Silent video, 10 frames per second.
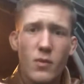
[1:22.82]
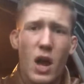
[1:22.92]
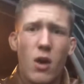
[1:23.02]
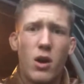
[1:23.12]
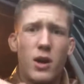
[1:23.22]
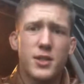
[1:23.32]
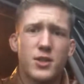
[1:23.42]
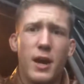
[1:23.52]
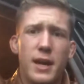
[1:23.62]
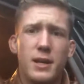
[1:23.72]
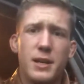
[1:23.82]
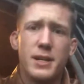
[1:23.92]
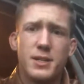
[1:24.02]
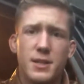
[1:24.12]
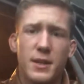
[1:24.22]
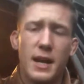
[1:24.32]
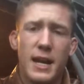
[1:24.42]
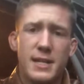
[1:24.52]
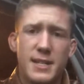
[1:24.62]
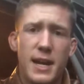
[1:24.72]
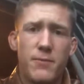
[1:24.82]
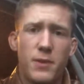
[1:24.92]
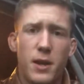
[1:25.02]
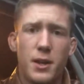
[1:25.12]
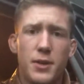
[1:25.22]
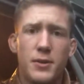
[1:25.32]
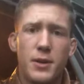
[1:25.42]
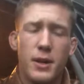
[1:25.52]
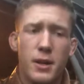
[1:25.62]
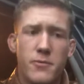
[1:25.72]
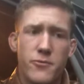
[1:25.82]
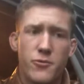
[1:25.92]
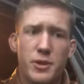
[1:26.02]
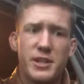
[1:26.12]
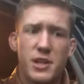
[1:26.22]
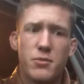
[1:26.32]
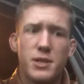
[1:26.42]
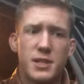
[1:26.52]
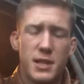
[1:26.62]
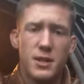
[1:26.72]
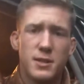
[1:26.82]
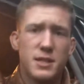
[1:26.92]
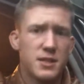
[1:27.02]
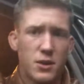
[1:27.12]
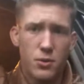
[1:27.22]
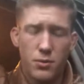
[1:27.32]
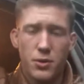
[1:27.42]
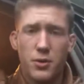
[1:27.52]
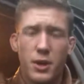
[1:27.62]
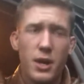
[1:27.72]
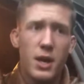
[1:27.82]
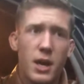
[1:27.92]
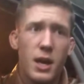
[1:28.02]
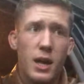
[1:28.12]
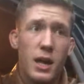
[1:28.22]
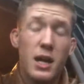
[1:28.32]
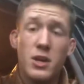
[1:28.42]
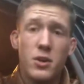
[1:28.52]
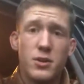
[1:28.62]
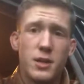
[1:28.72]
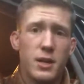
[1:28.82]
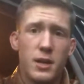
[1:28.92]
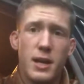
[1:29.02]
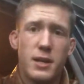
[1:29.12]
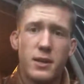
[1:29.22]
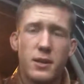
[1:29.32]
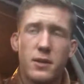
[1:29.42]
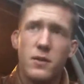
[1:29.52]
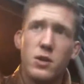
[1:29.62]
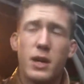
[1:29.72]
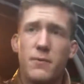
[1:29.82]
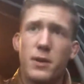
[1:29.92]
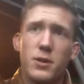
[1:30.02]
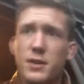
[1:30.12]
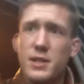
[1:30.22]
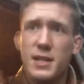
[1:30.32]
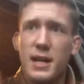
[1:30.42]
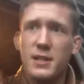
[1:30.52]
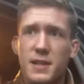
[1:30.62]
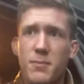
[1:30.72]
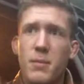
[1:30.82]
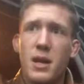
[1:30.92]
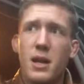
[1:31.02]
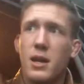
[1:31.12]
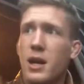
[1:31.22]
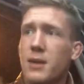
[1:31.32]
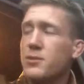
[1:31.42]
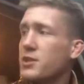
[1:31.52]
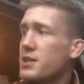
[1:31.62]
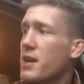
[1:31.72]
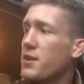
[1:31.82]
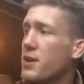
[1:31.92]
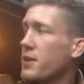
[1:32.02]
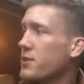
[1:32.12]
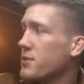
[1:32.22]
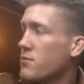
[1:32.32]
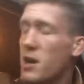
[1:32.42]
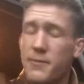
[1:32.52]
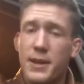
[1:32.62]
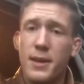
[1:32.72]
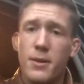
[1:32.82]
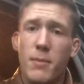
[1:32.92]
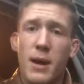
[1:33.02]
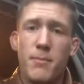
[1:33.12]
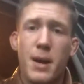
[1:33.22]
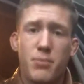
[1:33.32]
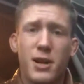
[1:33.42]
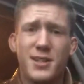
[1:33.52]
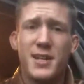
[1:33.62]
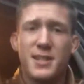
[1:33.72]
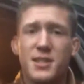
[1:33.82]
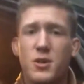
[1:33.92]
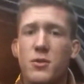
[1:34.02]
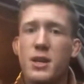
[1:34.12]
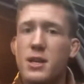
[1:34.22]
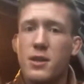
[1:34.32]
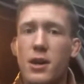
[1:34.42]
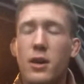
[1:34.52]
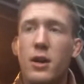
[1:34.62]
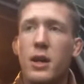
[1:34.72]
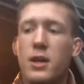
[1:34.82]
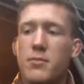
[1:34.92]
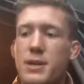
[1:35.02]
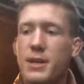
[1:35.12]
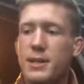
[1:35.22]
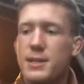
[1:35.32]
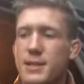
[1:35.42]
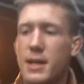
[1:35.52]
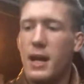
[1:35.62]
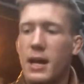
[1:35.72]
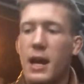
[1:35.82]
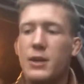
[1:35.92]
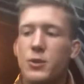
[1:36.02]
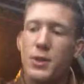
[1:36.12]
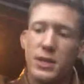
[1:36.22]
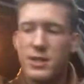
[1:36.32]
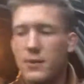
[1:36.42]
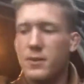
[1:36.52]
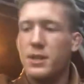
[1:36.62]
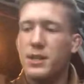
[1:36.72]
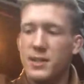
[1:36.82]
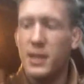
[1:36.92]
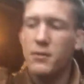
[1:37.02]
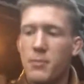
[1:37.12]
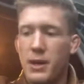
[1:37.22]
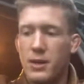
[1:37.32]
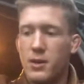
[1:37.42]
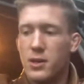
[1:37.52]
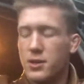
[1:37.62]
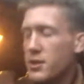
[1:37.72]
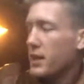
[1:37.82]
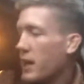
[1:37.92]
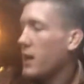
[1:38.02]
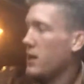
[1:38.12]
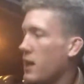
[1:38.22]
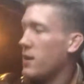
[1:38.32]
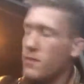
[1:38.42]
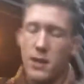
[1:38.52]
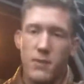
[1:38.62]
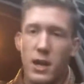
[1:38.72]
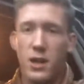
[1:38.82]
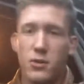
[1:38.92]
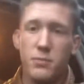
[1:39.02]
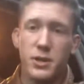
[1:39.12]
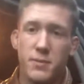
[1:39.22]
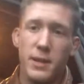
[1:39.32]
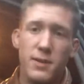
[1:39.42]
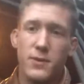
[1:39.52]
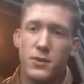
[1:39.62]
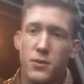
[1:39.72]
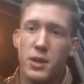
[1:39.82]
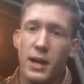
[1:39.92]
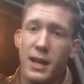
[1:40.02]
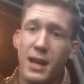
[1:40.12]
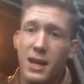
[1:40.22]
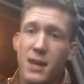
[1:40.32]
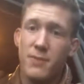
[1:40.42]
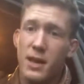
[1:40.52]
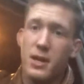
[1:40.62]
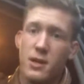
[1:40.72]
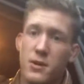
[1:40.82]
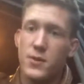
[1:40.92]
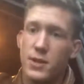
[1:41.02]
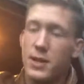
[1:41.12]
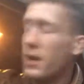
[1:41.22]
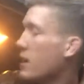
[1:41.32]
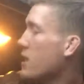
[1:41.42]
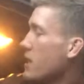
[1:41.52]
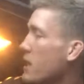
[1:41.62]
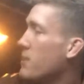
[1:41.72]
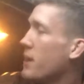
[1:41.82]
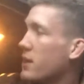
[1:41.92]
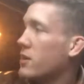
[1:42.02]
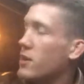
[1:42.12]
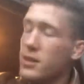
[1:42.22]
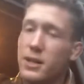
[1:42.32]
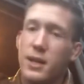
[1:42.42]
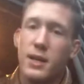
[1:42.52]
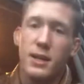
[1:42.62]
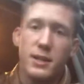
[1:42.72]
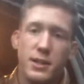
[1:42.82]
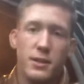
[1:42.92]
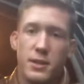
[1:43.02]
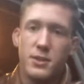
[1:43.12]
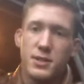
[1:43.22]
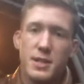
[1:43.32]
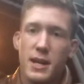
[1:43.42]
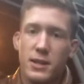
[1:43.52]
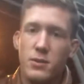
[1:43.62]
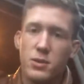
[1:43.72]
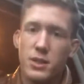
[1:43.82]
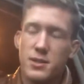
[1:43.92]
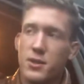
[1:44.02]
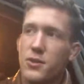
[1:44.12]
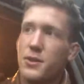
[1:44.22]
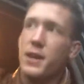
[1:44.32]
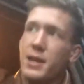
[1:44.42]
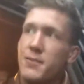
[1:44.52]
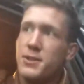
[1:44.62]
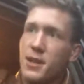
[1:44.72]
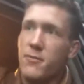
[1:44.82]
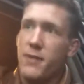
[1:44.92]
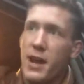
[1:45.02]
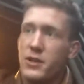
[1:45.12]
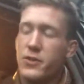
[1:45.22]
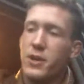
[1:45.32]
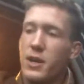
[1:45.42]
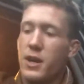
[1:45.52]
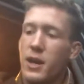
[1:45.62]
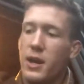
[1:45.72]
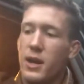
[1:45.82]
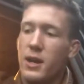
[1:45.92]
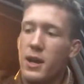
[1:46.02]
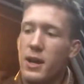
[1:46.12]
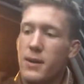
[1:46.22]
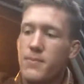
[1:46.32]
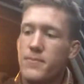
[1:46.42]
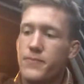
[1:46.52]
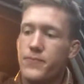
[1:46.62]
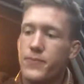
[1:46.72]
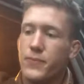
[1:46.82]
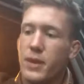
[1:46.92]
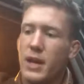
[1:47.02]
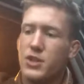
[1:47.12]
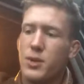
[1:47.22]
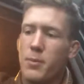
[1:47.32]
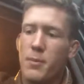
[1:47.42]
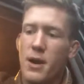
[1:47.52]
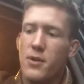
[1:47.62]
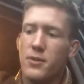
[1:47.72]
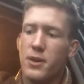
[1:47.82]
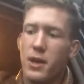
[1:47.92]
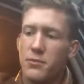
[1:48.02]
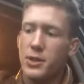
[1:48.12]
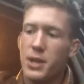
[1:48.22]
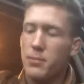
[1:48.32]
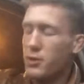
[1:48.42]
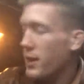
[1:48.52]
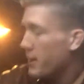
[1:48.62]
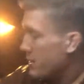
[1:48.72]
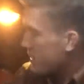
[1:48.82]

I'll also add links to the guys that I follow. Reezy resells, he's a guru. He knows, like, you gotta follow these guys. Like me, I'm just out here just roughing it. My process is unique though, because I do things differently because I live in my car, so I have 800 books in my inventory. I can't have 800 in my car. It's just not gonna work. So they're in the Amazon factory, and I ship them out every couple days.